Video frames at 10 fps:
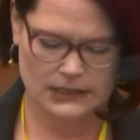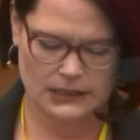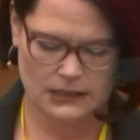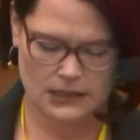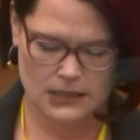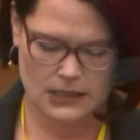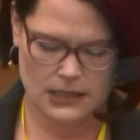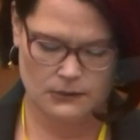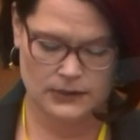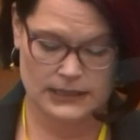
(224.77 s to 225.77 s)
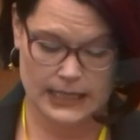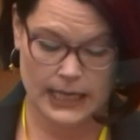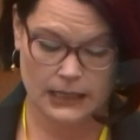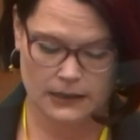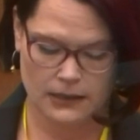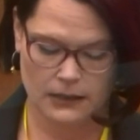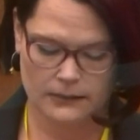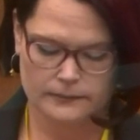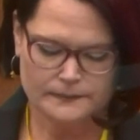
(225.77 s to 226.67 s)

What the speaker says: and was staying there.